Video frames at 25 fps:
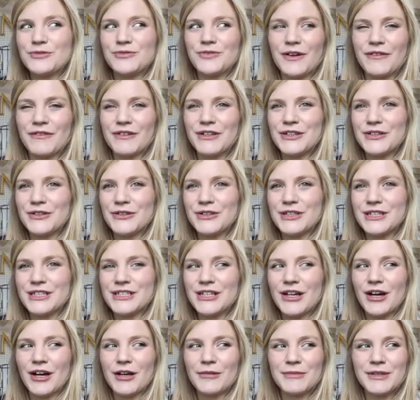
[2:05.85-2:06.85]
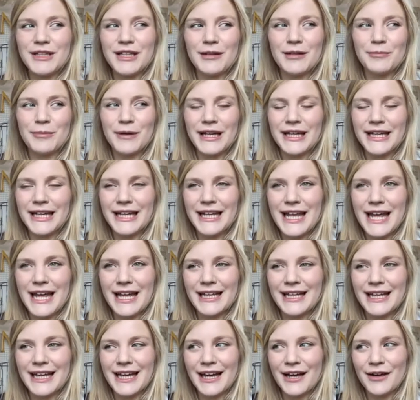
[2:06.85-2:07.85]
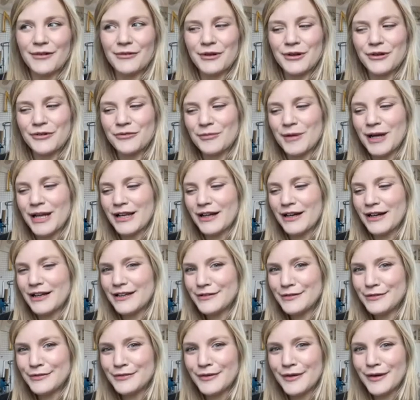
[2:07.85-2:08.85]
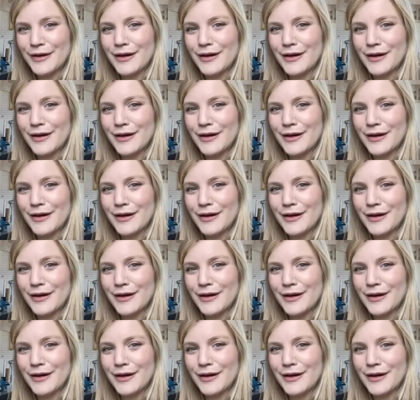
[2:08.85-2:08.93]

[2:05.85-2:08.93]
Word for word: very good at timekeeping in any area of my life.